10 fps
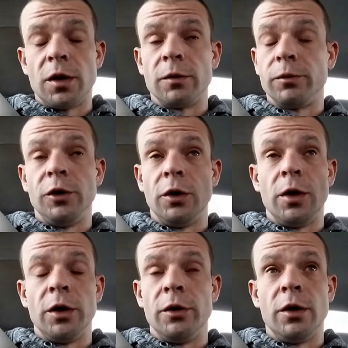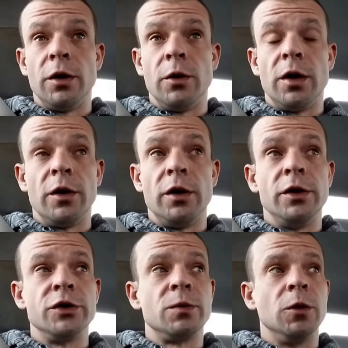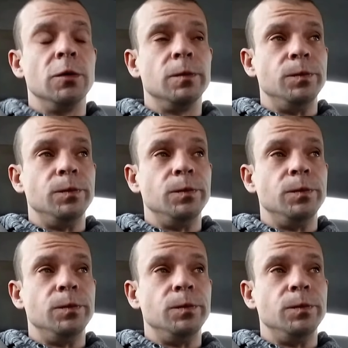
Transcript: I, you know, I, I know how that is, but